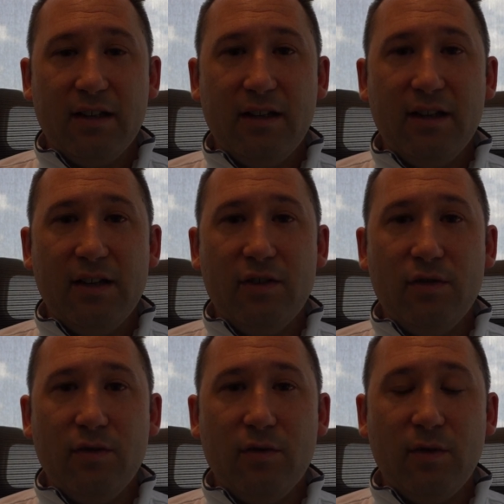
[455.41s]
and then
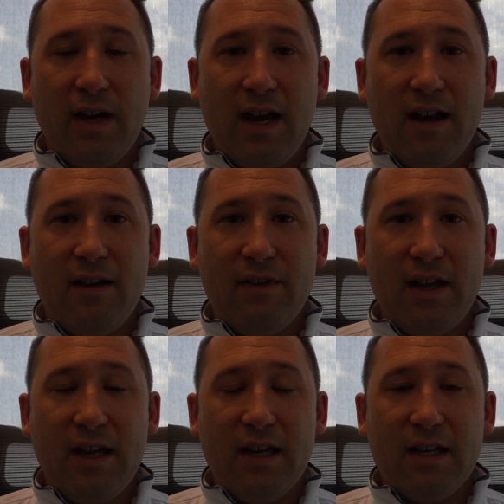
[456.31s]
you have
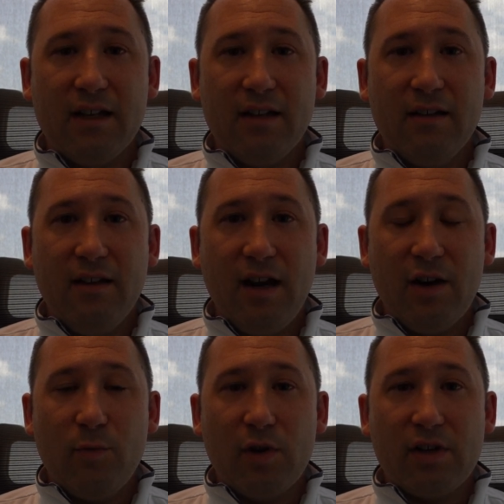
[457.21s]
a
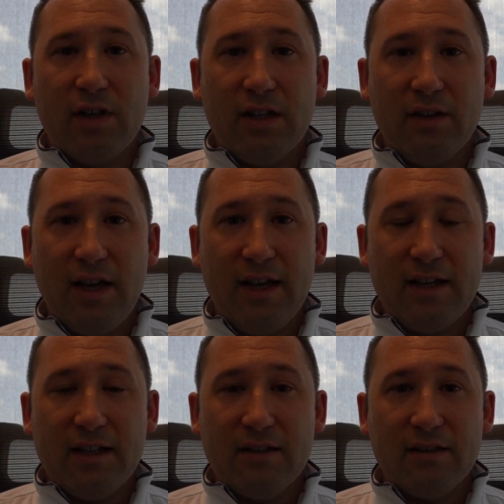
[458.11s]
non-working
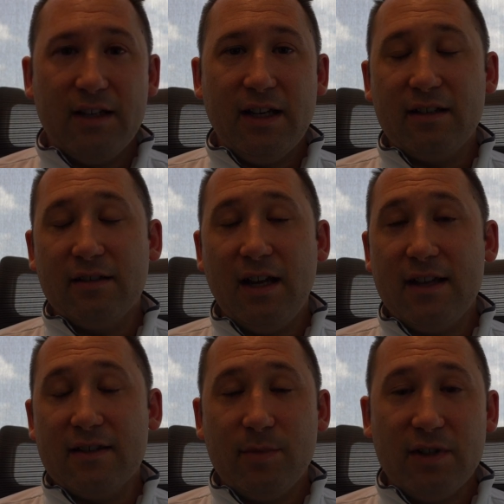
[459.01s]
leg that
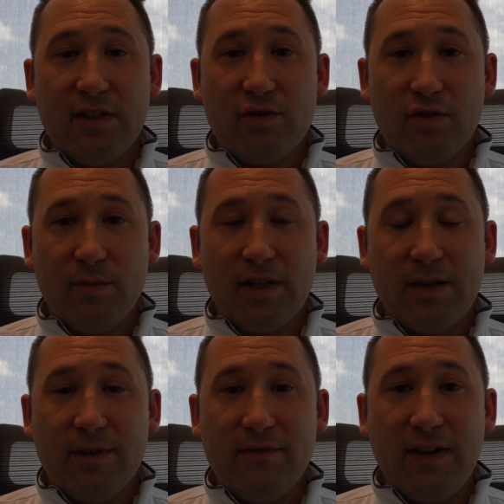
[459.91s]
has the potential to
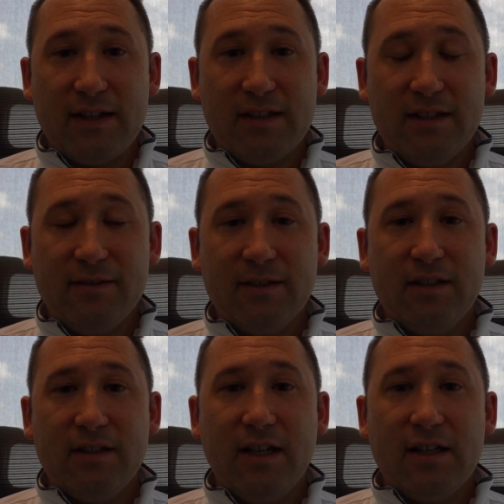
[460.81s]
become infected
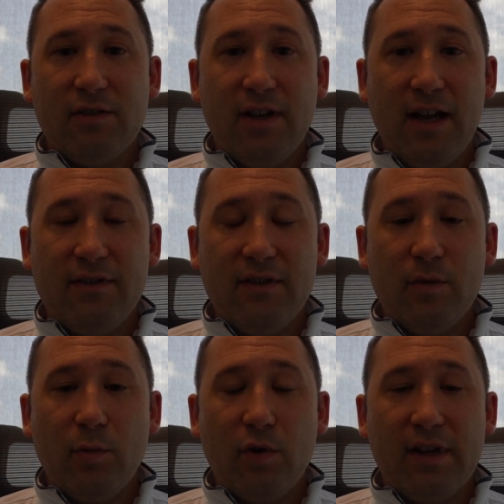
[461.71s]
and could have
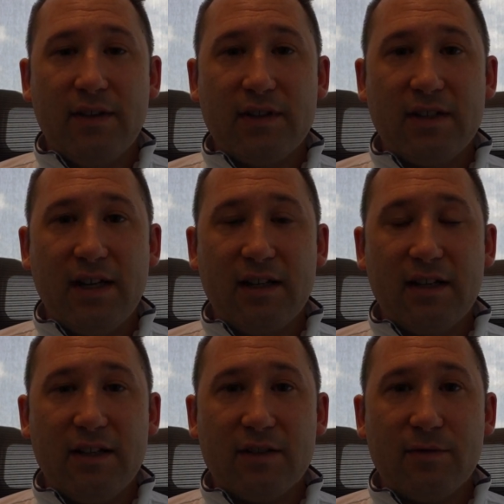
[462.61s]
even more devastating
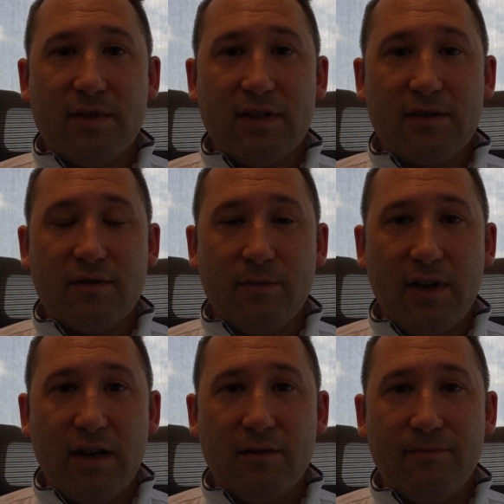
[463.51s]
consequences from
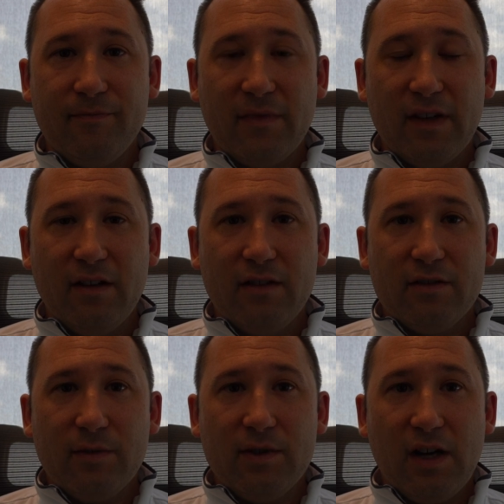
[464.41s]
there.
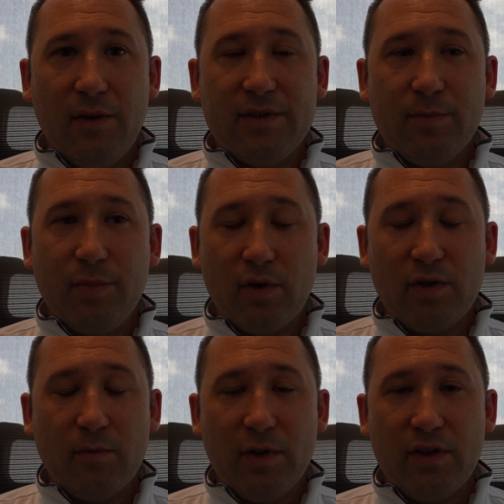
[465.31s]
So it's always
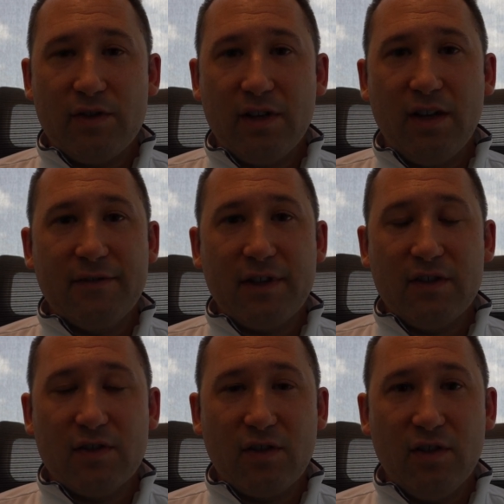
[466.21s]
important when there's enough
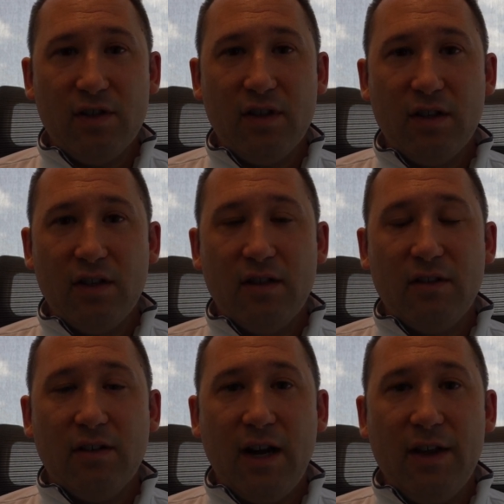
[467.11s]
concern,
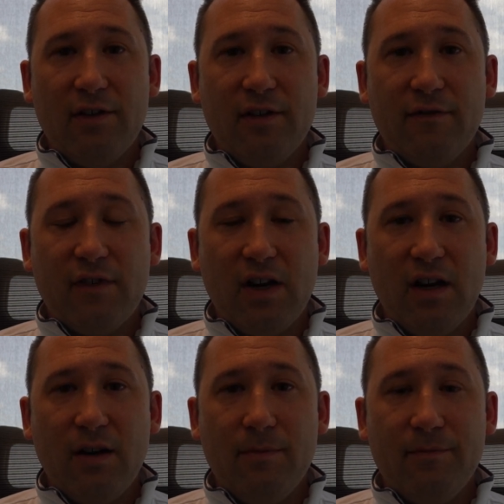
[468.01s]
either
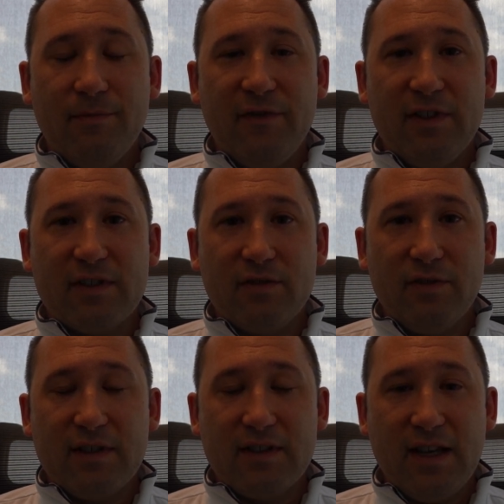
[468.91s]
from
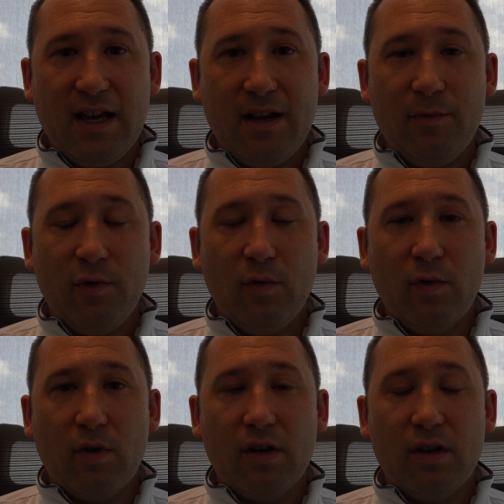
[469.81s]
physical exam
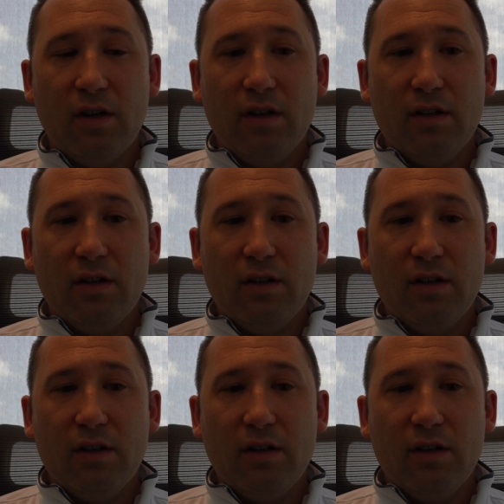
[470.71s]
or